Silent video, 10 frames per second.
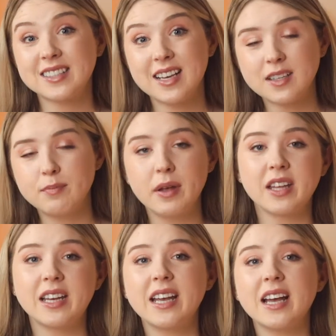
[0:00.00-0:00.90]

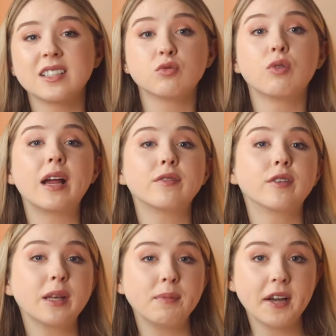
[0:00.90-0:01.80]
accessibility is
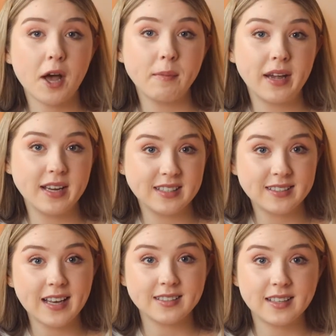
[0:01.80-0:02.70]
rightfully becoming a
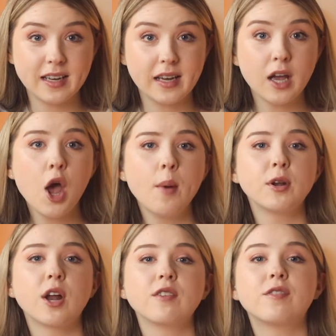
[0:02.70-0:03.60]
necessity,
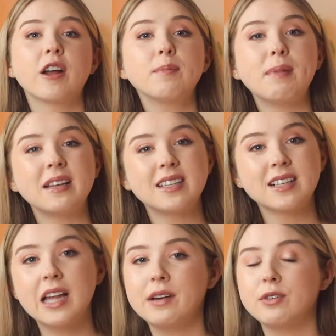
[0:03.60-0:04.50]
but on a very
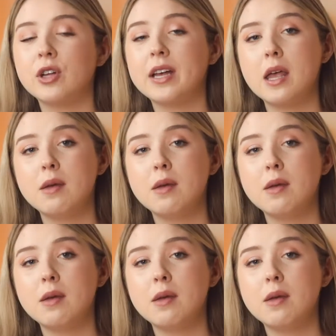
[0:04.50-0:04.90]
basic level,